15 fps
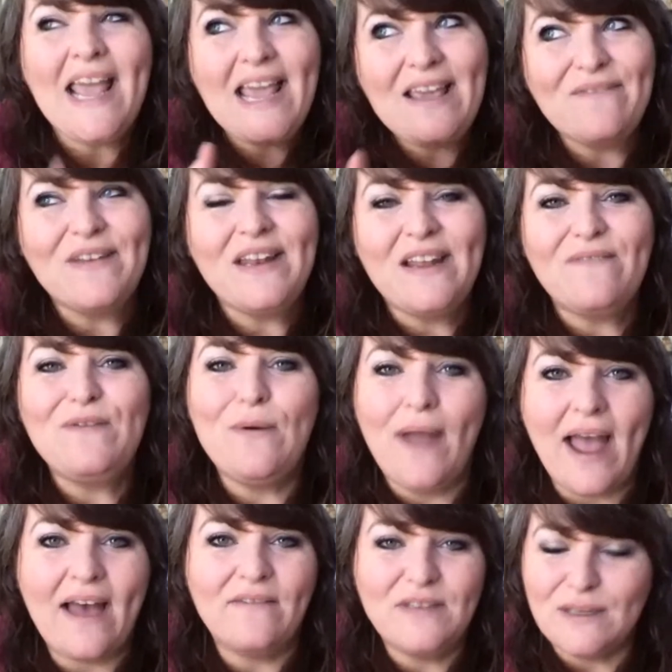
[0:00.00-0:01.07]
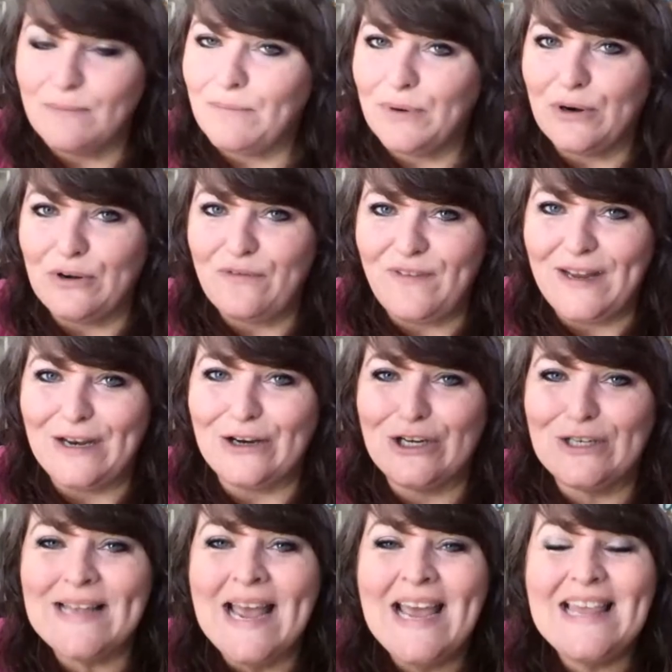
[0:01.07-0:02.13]
even if you have some bird
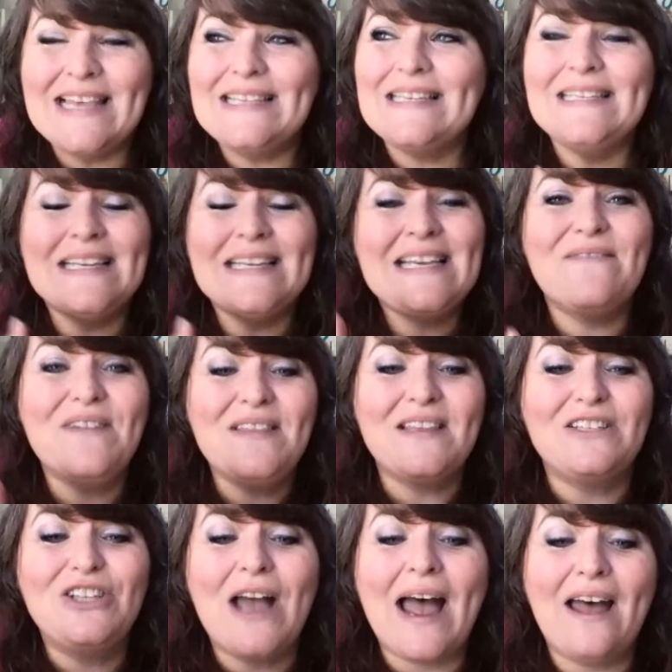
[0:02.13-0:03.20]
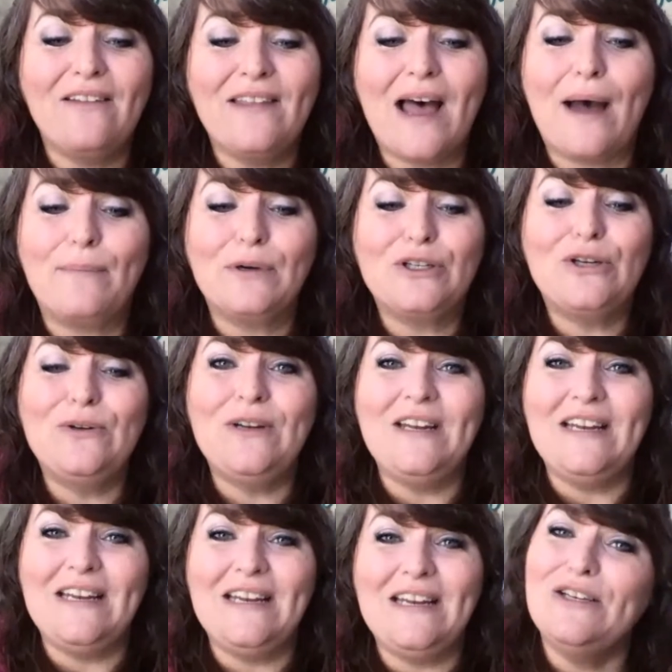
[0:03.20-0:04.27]
feeders. This isn't giving the child the
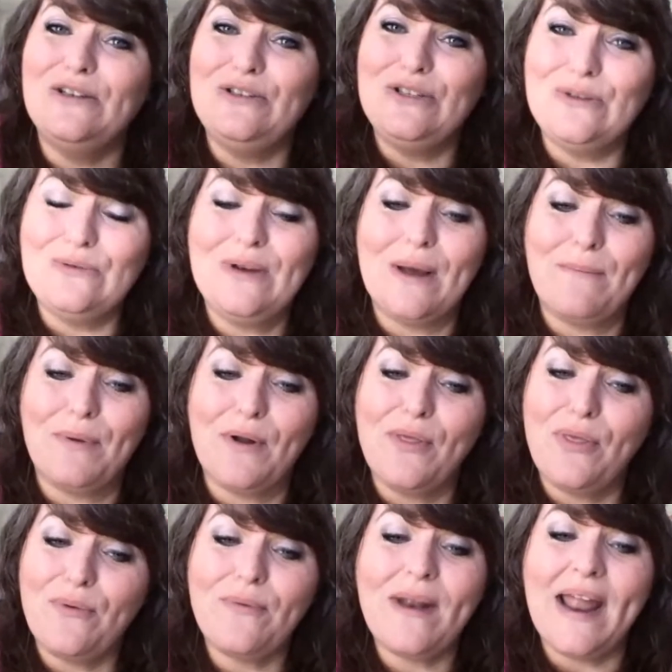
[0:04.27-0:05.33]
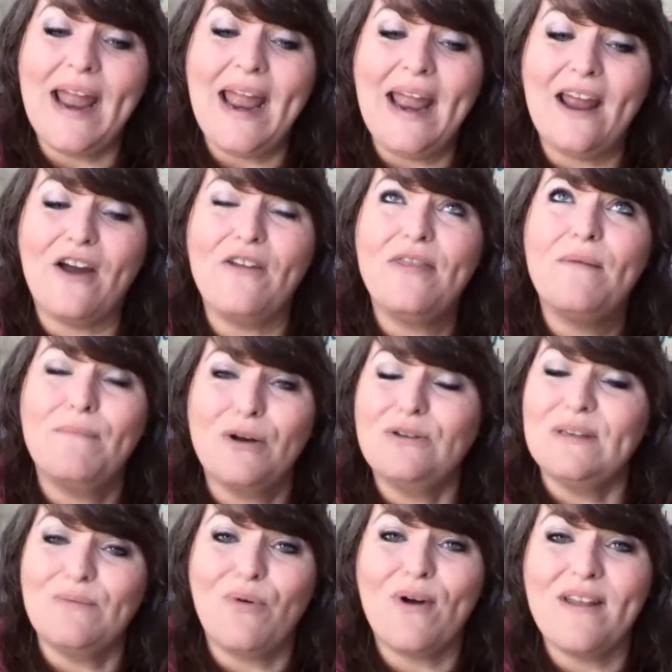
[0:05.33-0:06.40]
opportunity to do number 3, or the
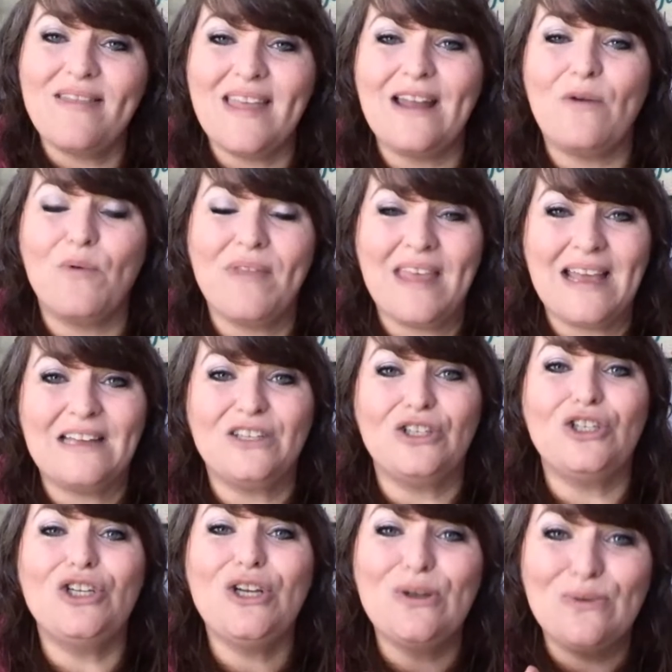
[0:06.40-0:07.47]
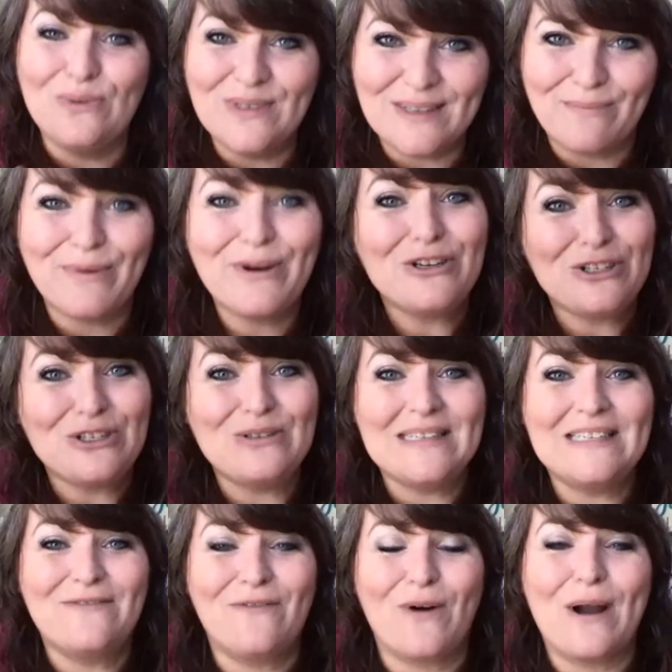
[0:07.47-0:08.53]
most important thing, where they get to choose. The bird
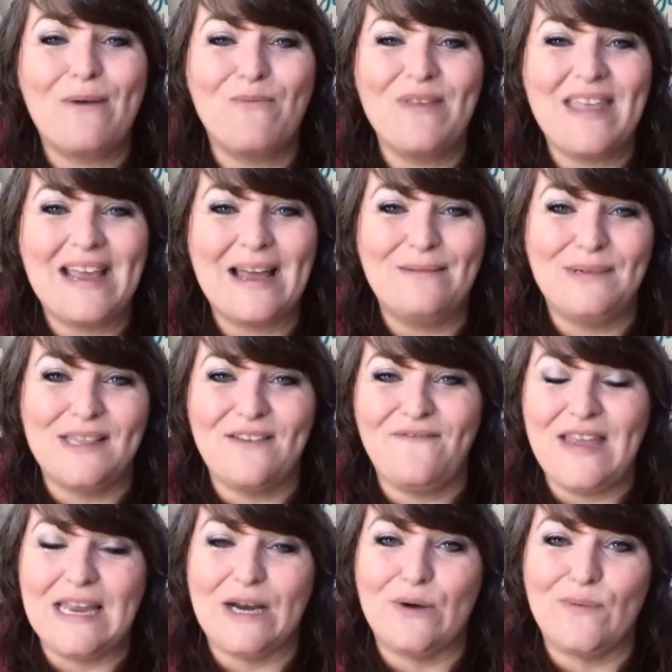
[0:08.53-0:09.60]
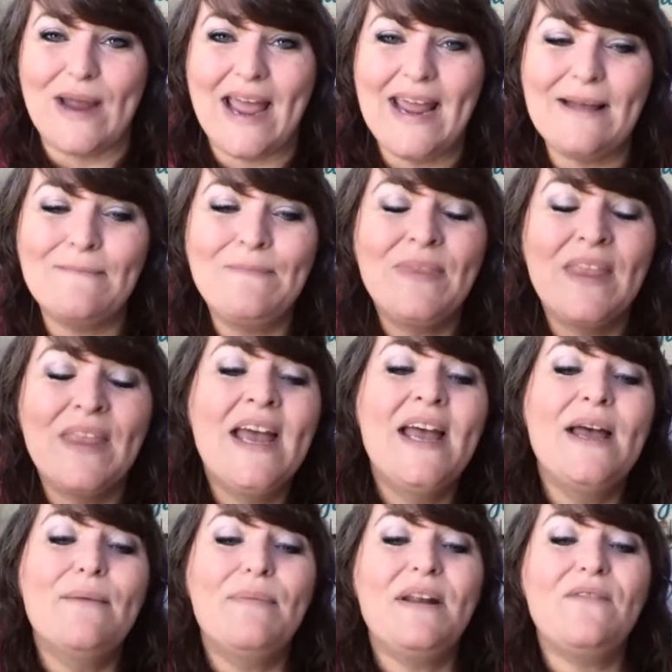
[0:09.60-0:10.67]
chooses for them when they come to the feeder, right?
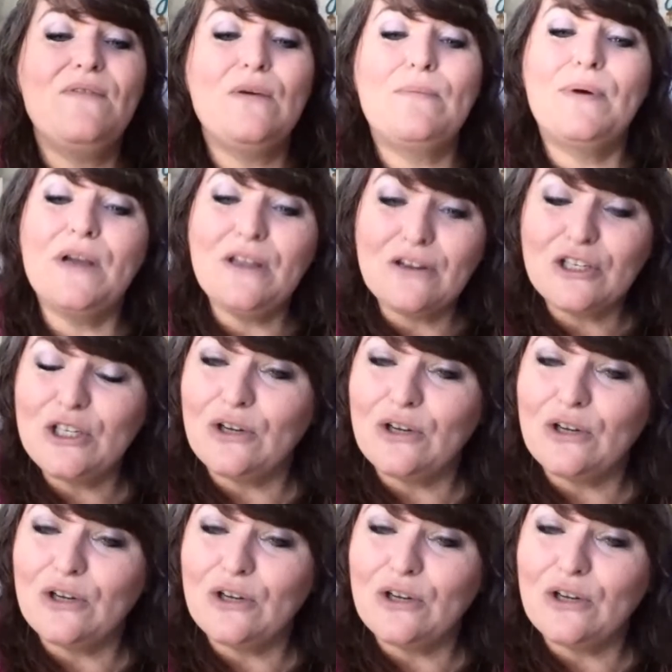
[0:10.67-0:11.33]
But if you put your